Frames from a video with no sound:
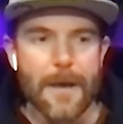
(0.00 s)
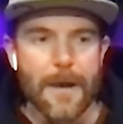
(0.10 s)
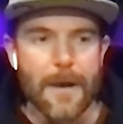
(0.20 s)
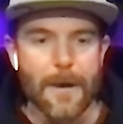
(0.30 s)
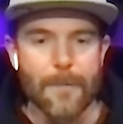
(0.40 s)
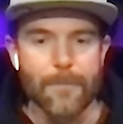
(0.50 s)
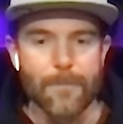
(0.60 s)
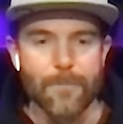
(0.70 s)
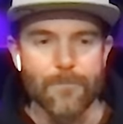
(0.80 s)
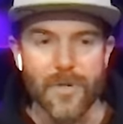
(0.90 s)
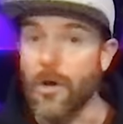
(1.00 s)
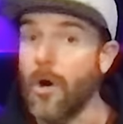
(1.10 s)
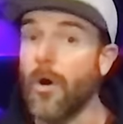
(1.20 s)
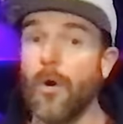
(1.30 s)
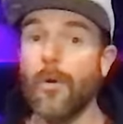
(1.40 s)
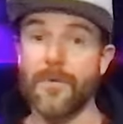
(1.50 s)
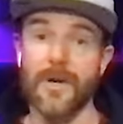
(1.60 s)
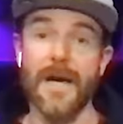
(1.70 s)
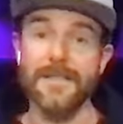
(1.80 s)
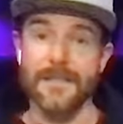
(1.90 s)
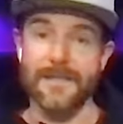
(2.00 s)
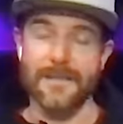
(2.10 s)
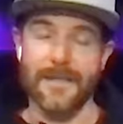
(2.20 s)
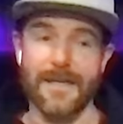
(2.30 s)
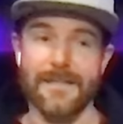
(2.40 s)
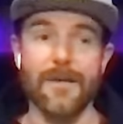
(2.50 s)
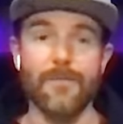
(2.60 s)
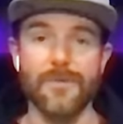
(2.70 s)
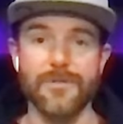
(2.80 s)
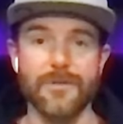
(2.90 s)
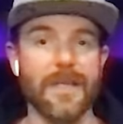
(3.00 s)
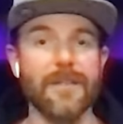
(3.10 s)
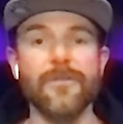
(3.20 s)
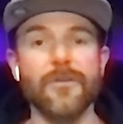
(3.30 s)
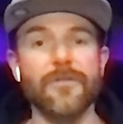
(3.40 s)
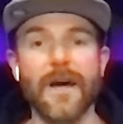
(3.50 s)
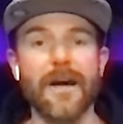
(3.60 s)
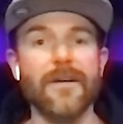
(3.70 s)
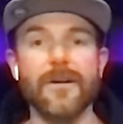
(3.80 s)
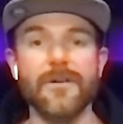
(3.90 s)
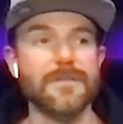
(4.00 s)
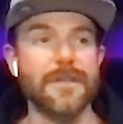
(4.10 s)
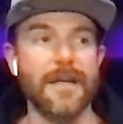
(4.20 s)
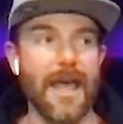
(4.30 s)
um, but the whole process, like I said, was drinking through a fire hose. Like